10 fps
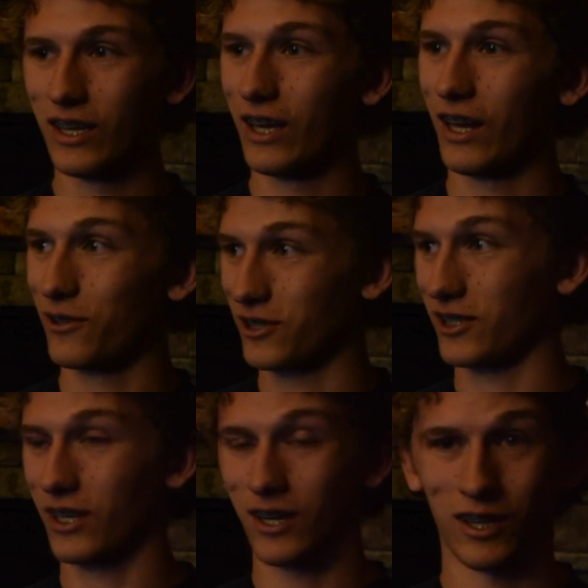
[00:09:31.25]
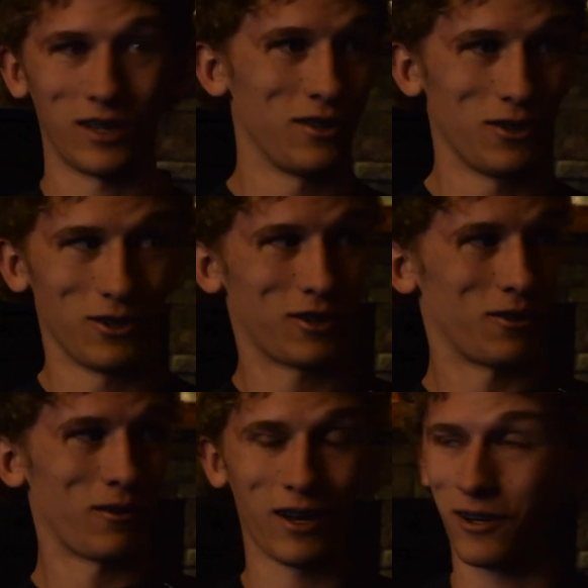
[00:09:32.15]
and I was just kind of like looking
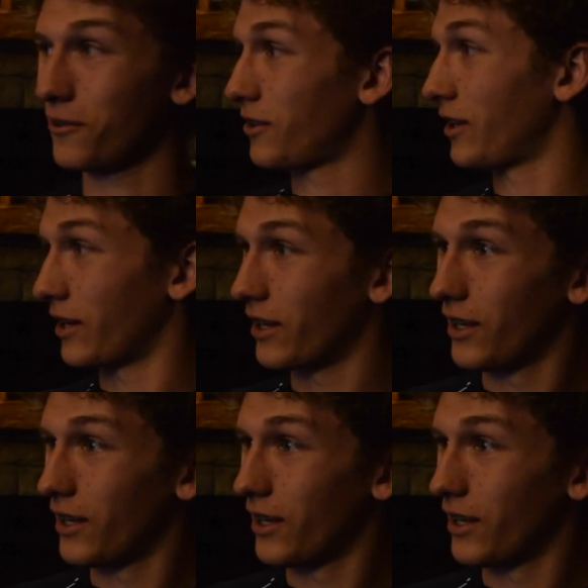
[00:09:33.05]
around like